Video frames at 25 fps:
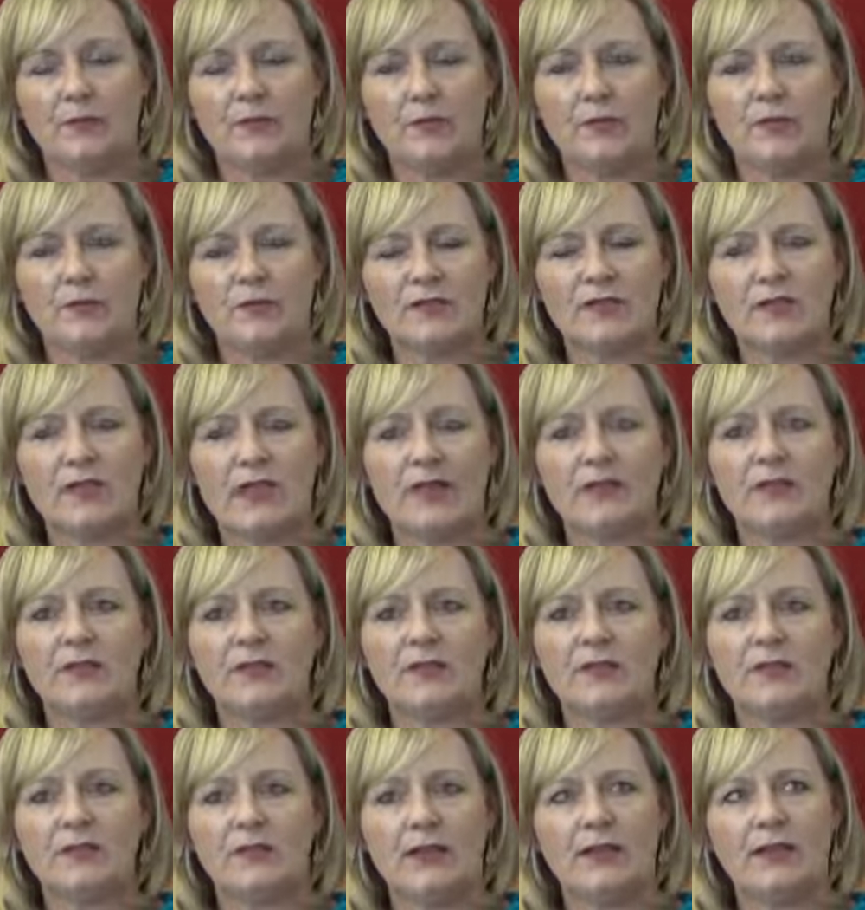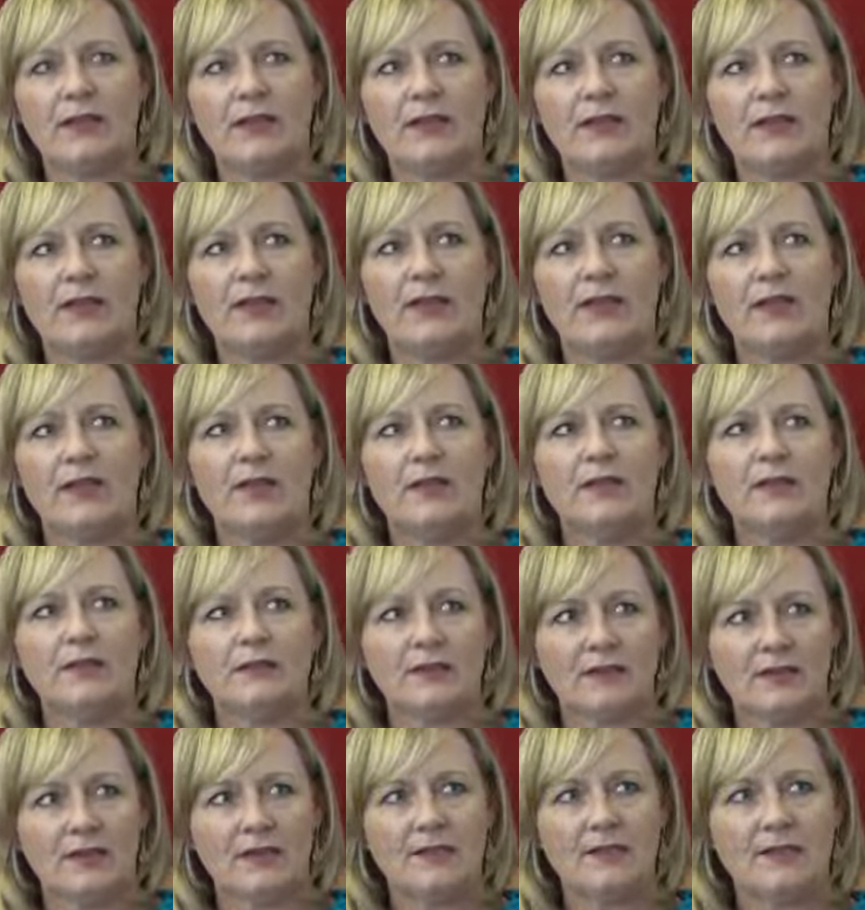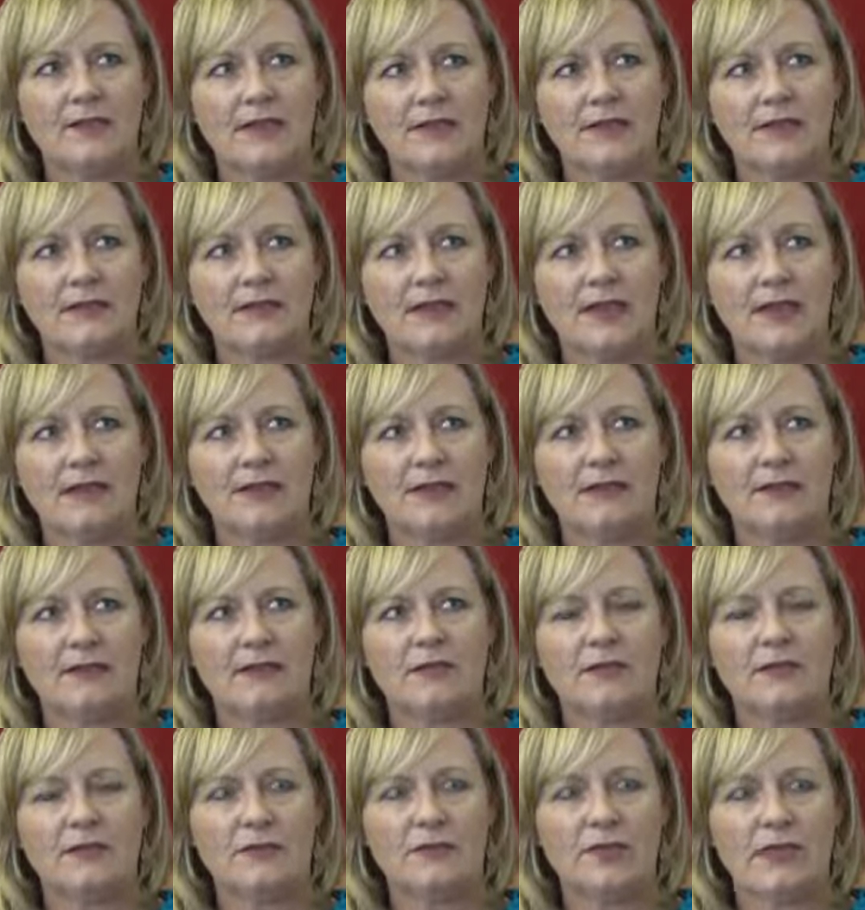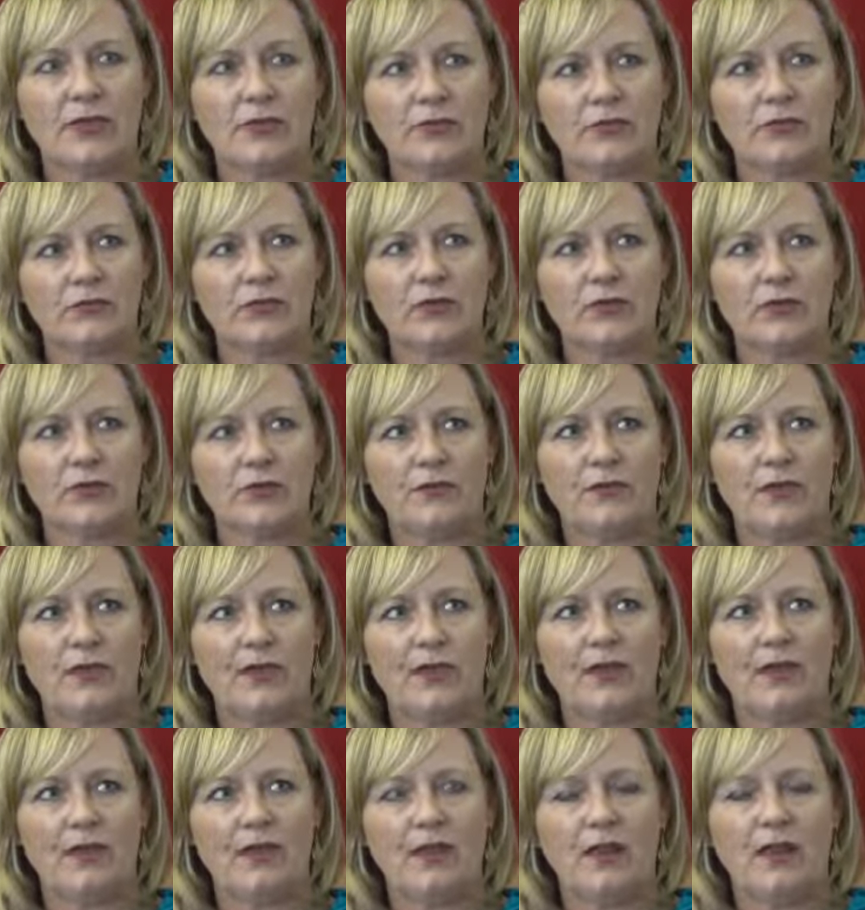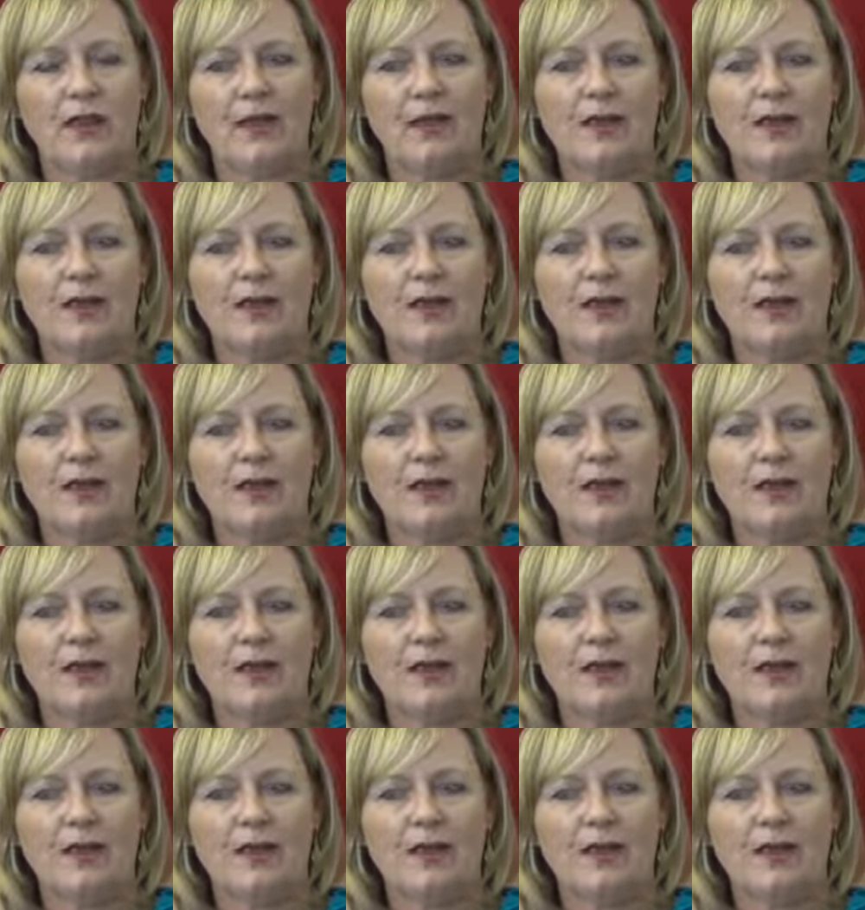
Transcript: pulled together to actually discuss those standards and make sure that they're